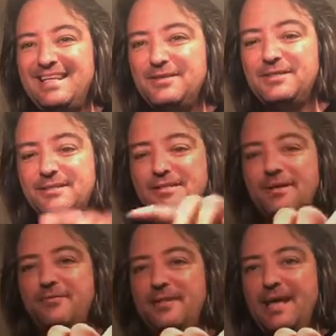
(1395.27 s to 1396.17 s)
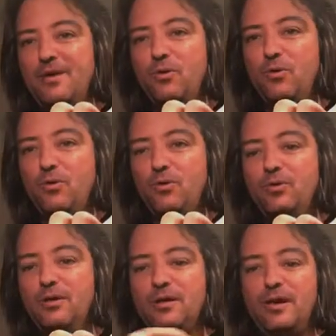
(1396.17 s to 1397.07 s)
it centers itself in that
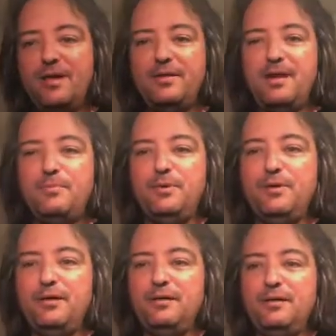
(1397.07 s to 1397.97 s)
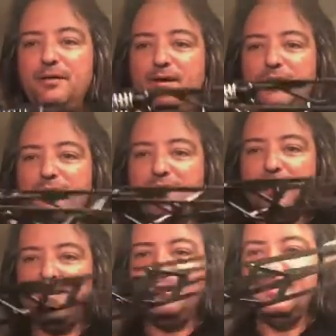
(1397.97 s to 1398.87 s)
hole, and then I put
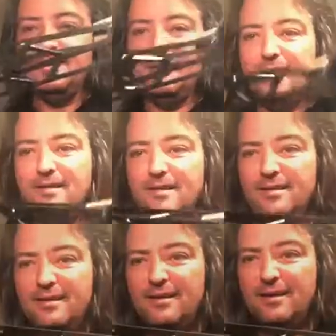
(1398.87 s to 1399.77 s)
a lock nut